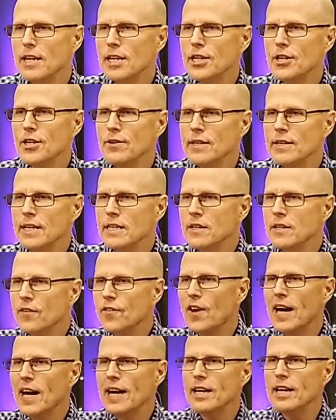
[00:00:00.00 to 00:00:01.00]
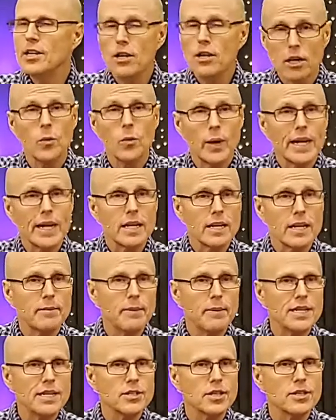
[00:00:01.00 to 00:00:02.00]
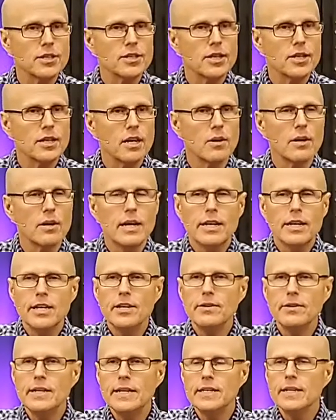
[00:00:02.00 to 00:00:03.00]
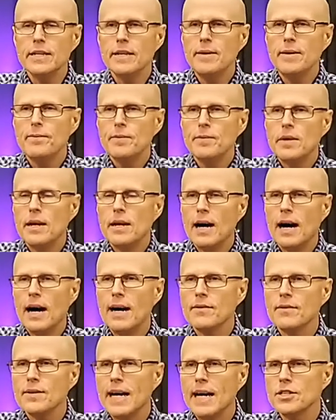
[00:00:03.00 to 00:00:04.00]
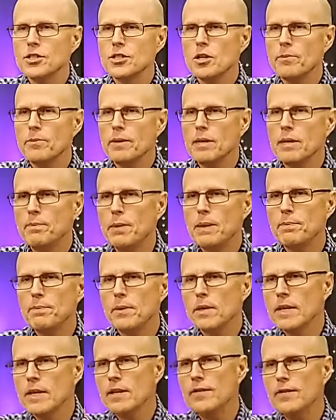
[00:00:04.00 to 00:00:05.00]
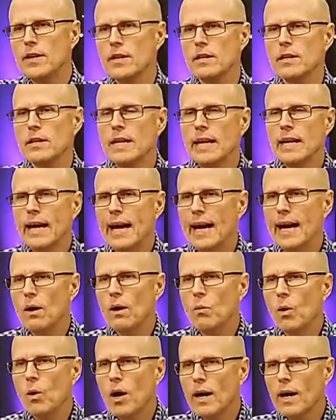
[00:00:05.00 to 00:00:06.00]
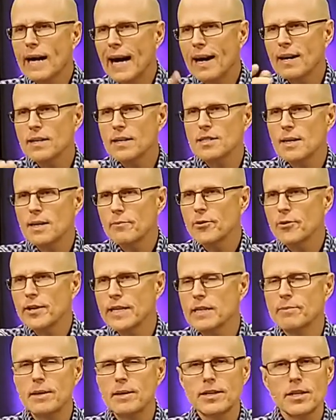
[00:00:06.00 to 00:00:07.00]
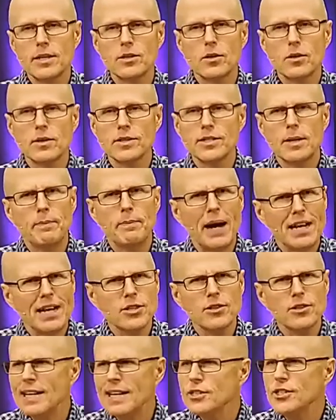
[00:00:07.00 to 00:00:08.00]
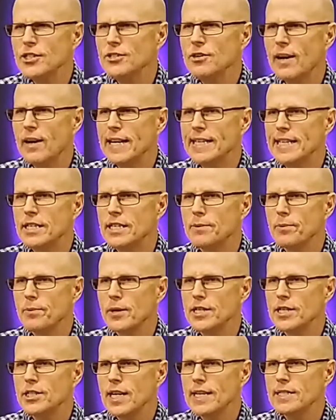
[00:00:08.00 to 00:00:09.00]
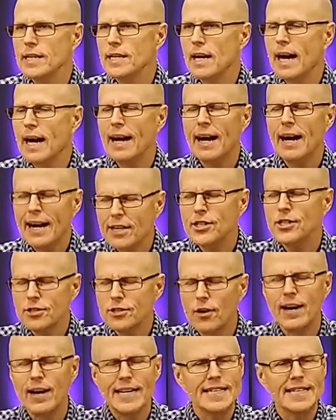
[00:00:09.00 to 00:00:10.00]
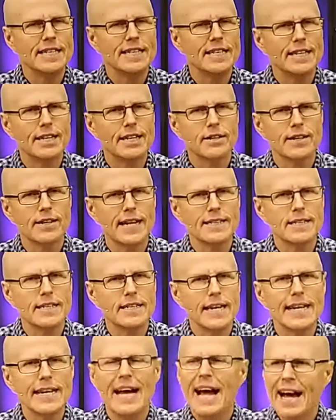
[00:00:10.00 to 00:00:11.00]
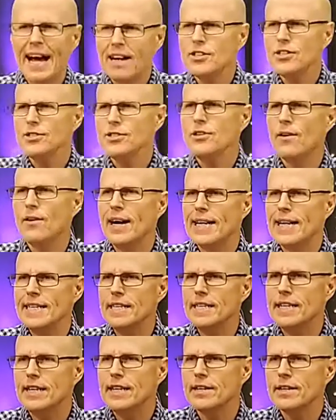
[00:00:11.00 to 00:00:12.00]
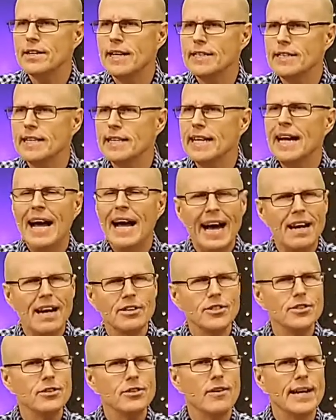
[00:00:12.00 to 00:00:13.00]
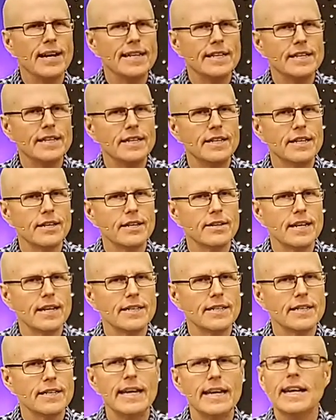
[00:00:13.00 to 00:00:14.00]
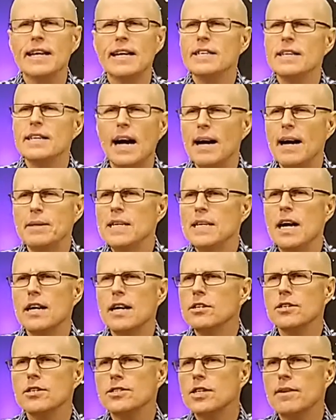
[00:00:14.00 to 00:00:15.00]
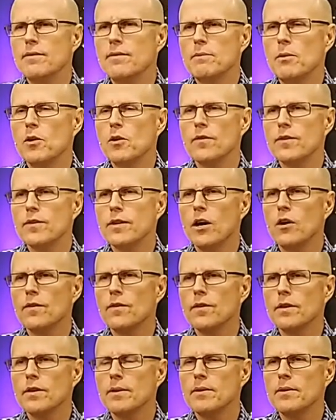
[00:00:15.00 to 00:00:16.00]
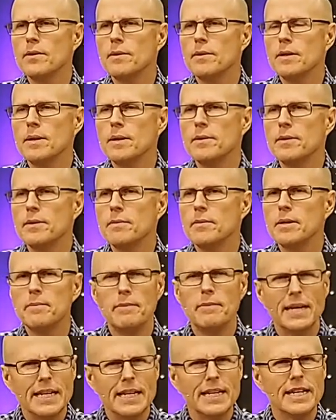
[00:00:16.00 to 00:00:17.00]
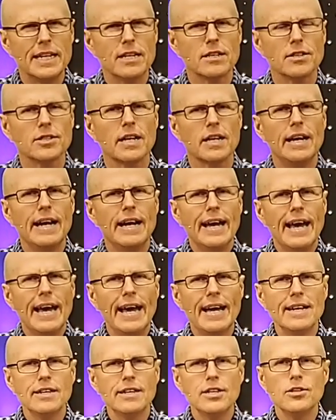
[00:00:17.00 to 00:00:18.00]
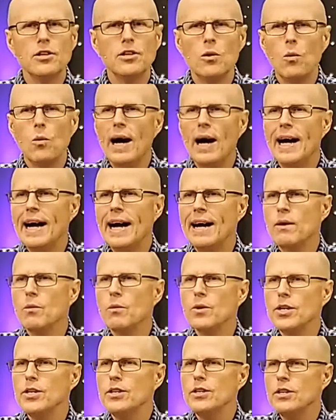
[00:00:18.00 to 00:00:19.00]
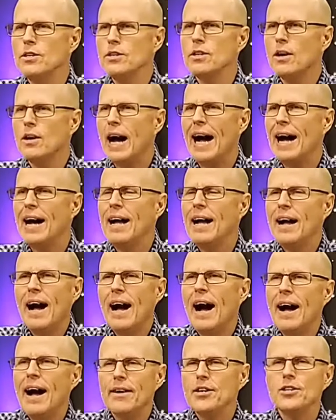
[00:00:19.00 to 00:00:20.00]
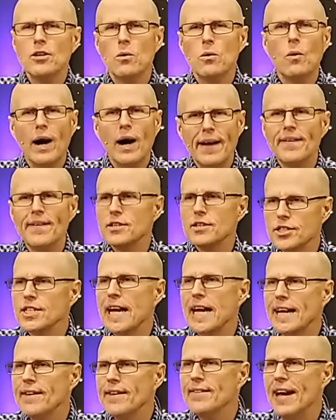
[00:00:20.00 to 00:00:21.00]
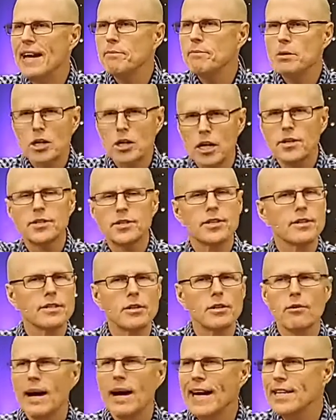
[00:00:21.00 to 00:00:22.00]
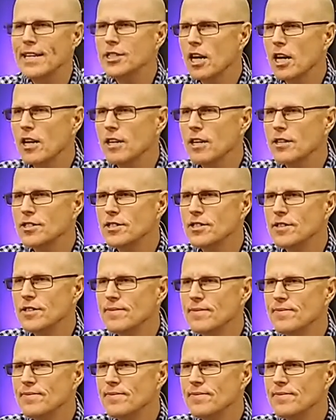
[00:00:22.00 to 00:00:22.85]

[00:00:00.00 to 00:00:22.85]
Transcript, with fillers: You need to find, you know, on a weekly basis, you know. You need to, I've had so many people leave here, eh, walk out as I'm greeting them at the door and say, Pastor, how'd you know I need to preach that? To, how'd you know I needed to hear that today? How'd you know I need to hear that today? How'd you know I need to hear that today? I mean, hundreds of them over, over the, the, the, the many years. And you know why, you, you know, I, you know why they're saying that? Because they're in the right church.